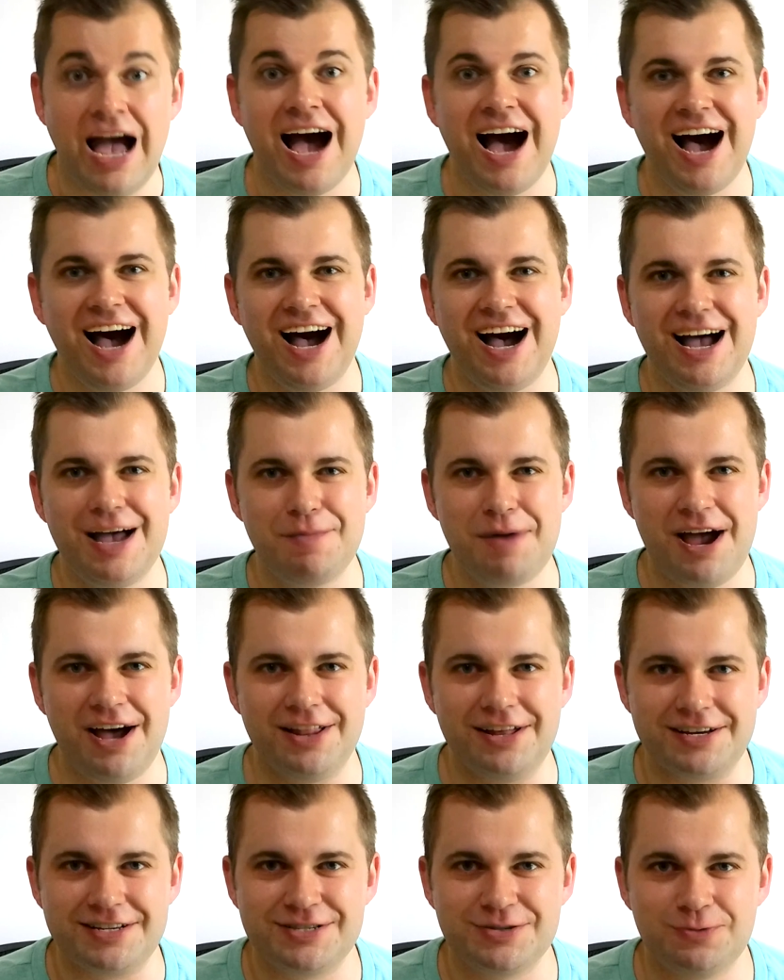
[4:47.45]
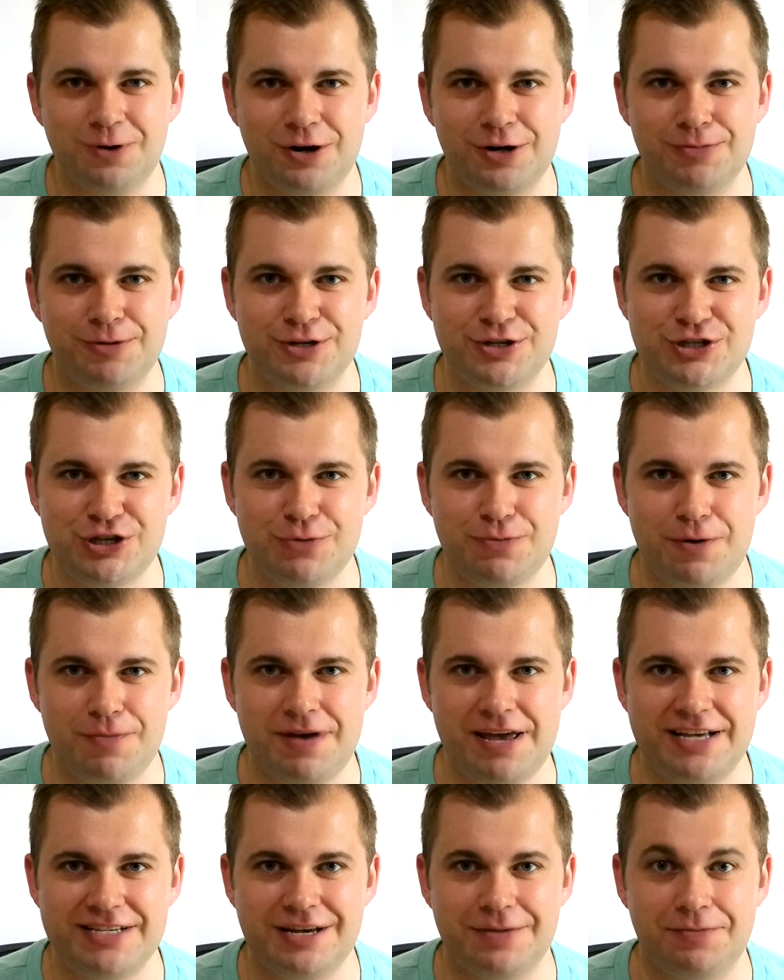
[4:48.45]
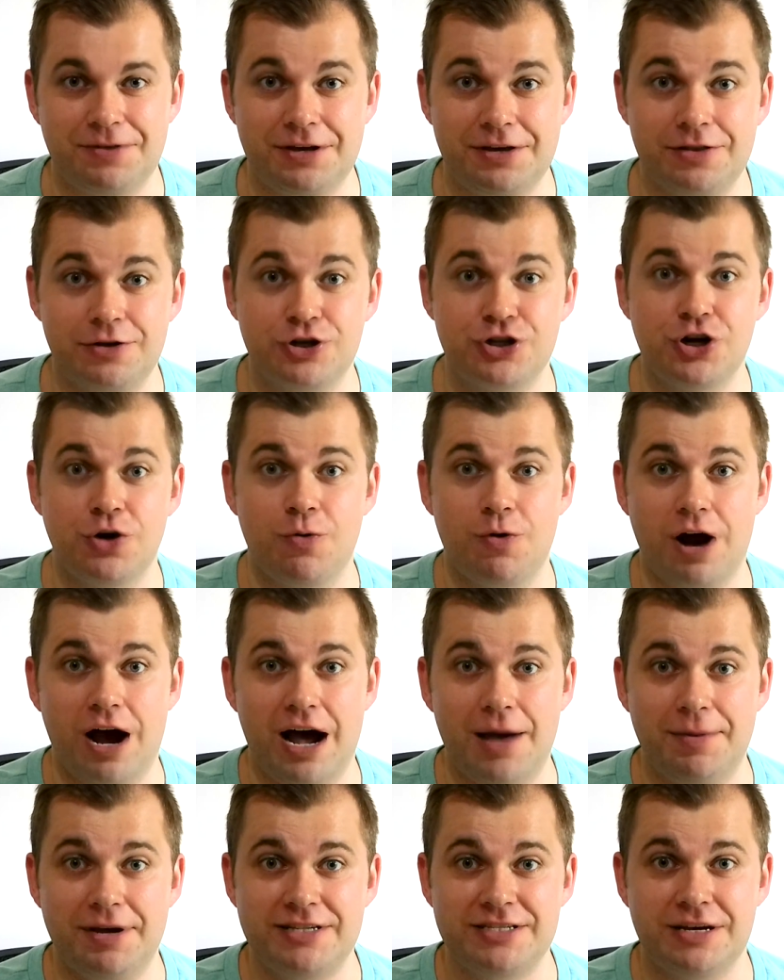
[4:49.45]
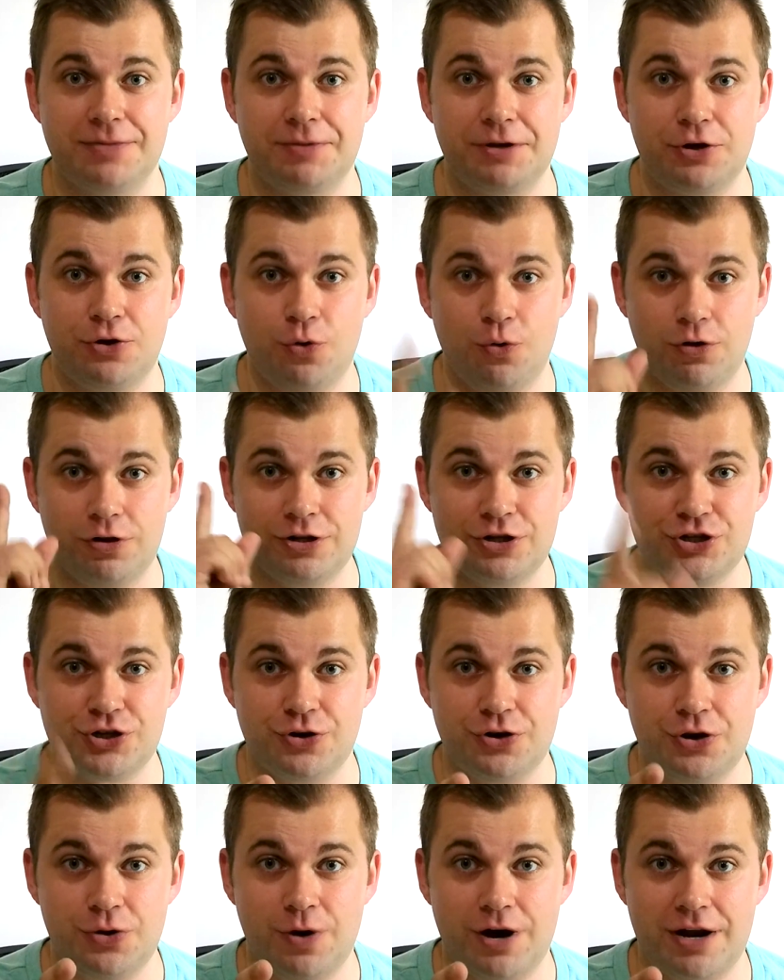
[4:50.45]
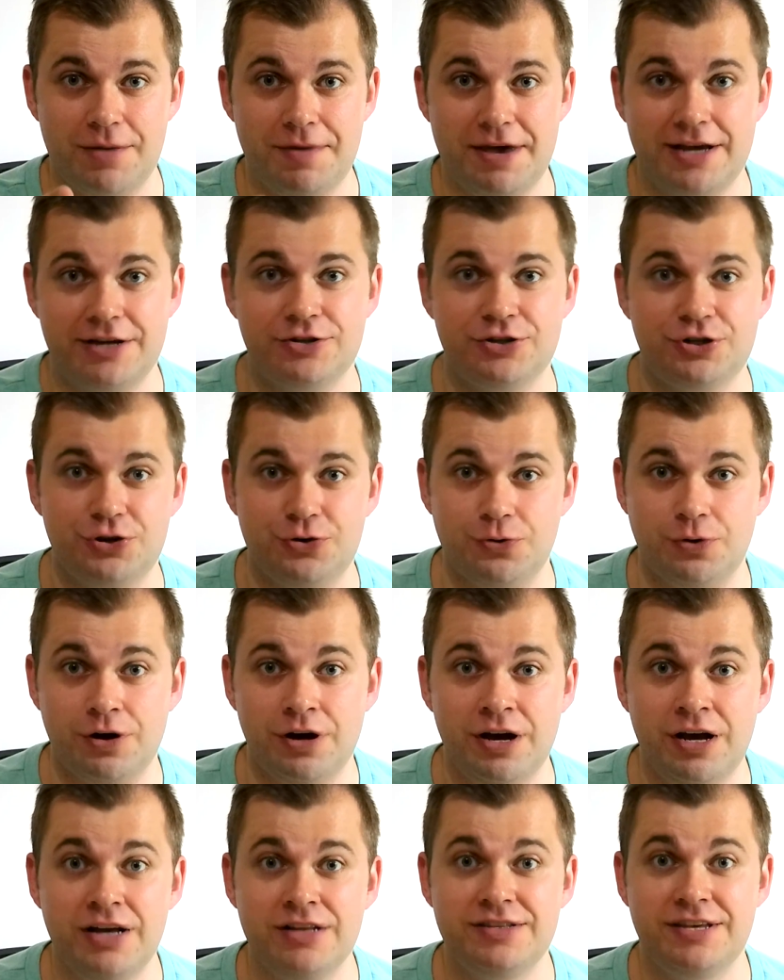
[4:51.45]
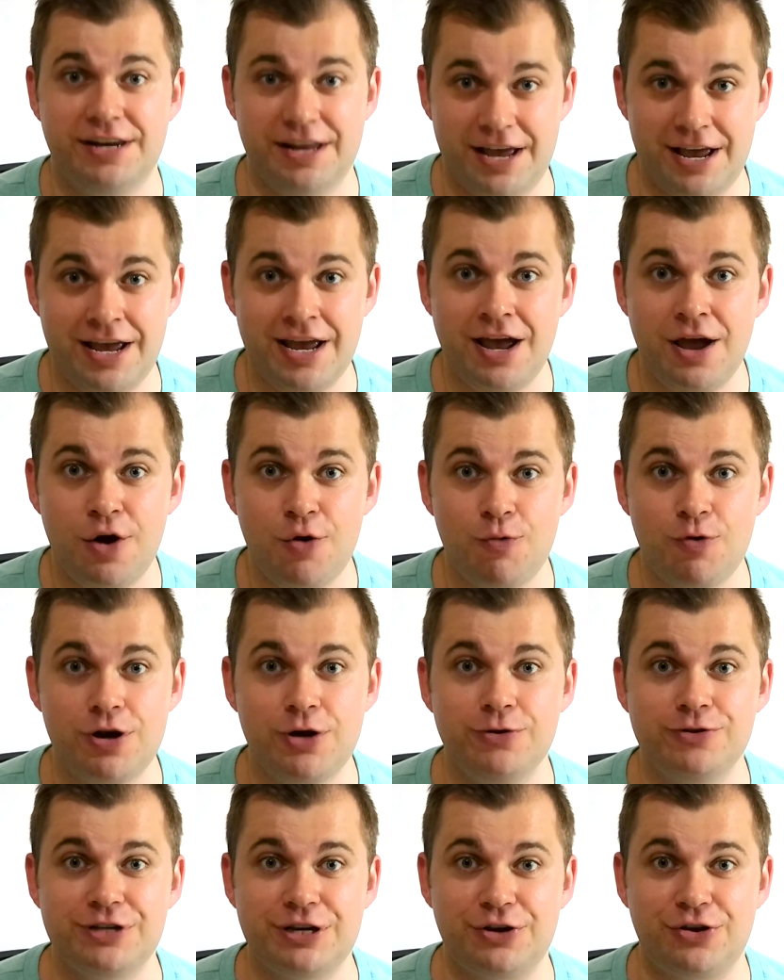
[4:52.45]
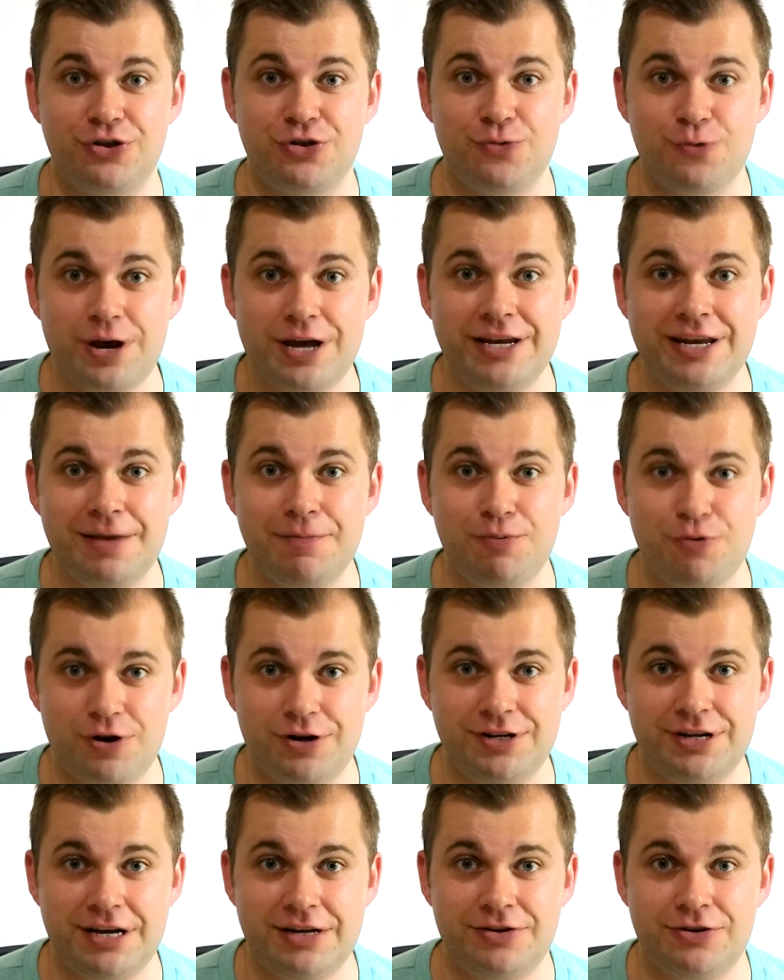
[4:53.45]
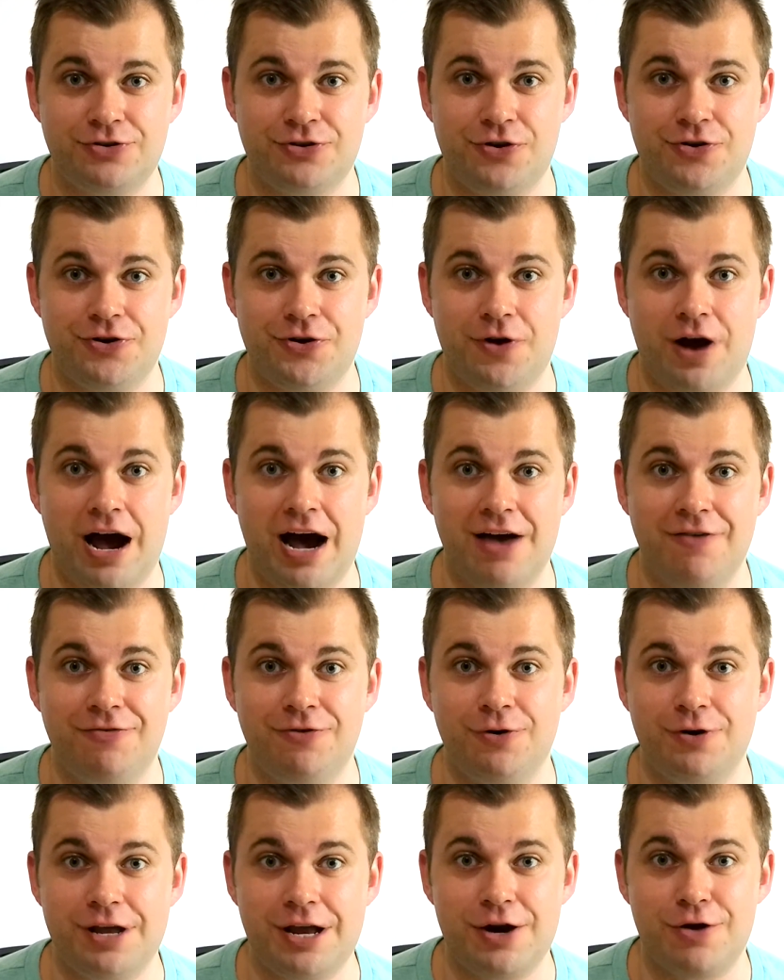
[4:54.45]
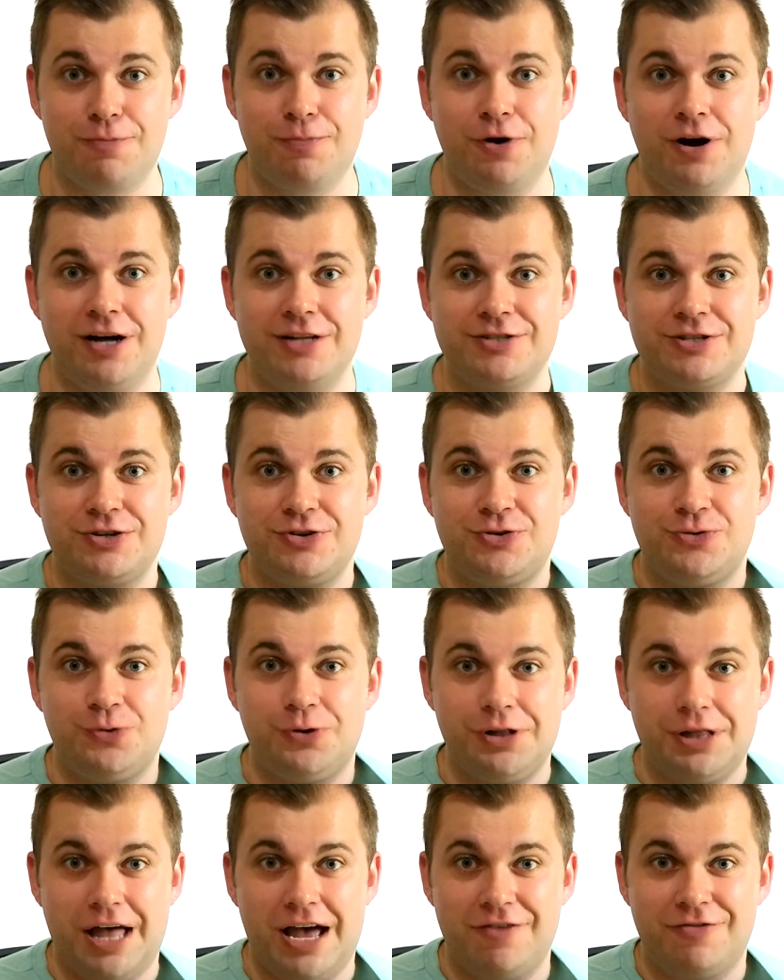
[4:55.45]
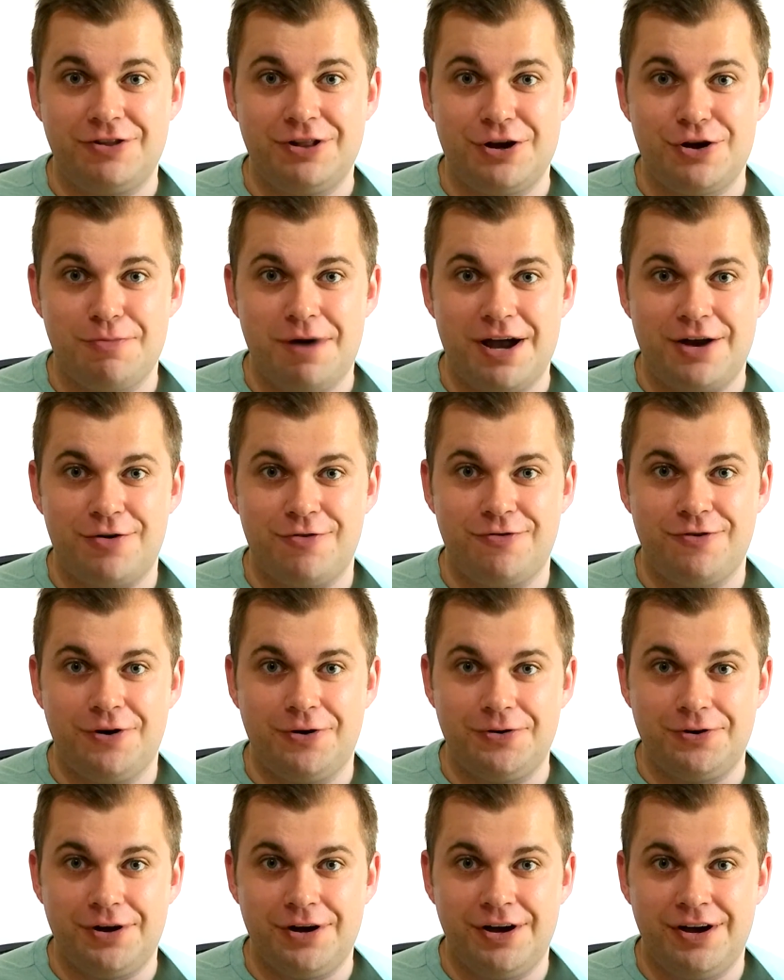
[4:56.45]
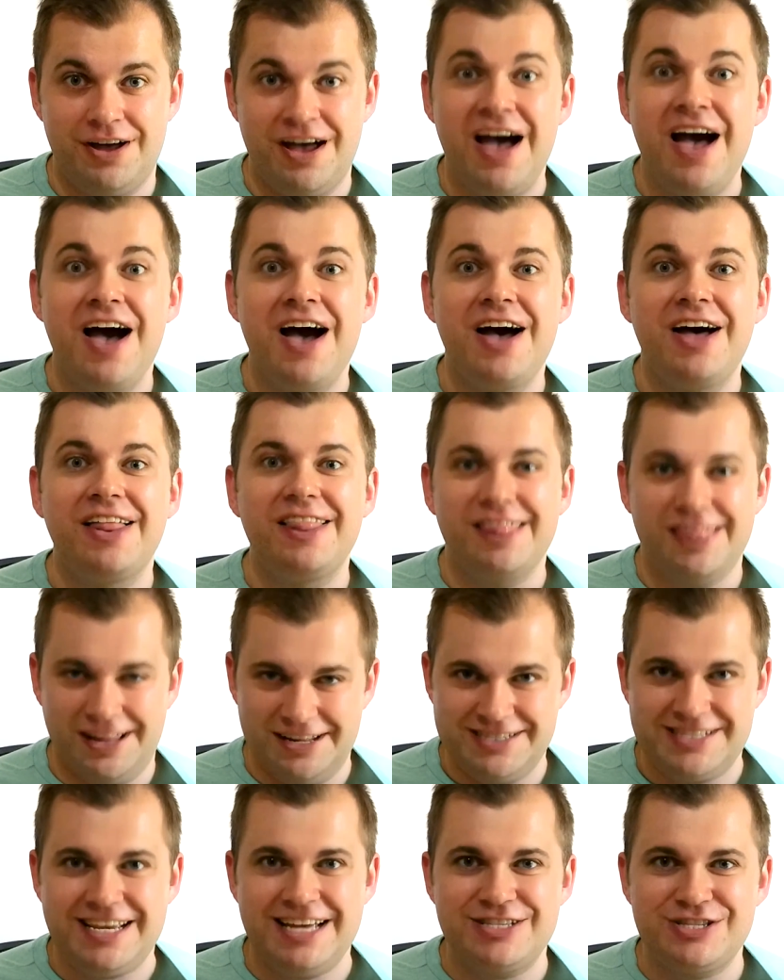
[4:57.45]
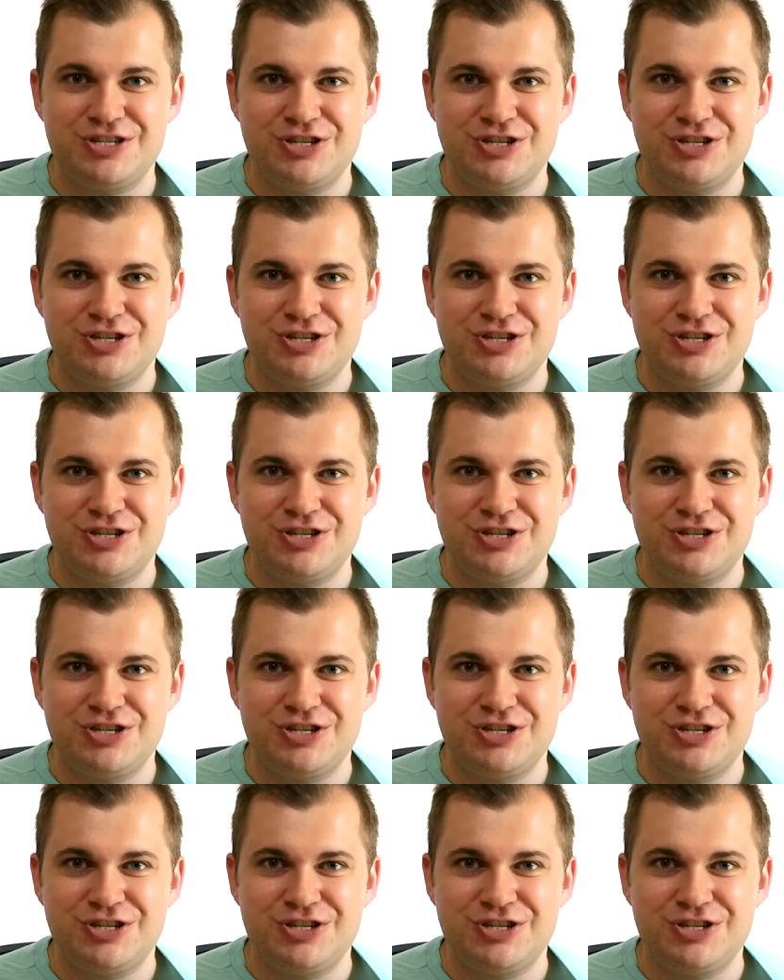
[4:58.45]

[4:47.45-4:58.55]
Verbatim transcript: Hi, I'm Alex and welcome to Super Make Something, the show where I make something cool and show you how to make it too. Today, we're using 3D printing to turn your iPhone EarPods into a lavalier microphone. Let's get